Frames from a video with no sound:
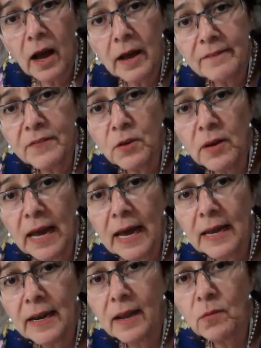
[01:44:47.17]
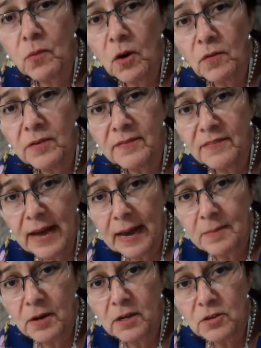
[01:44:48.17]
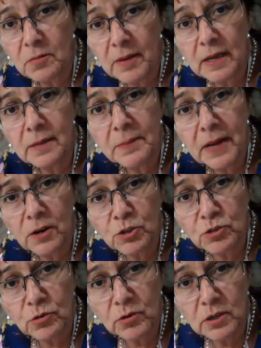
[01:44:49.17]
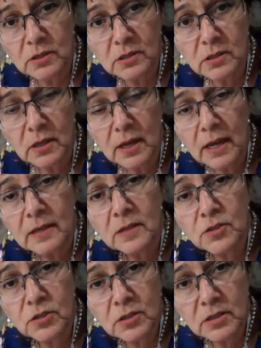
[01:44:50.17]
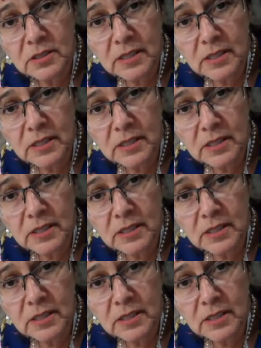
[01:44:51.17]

If you had a woven fabric and you made a pair of shorts to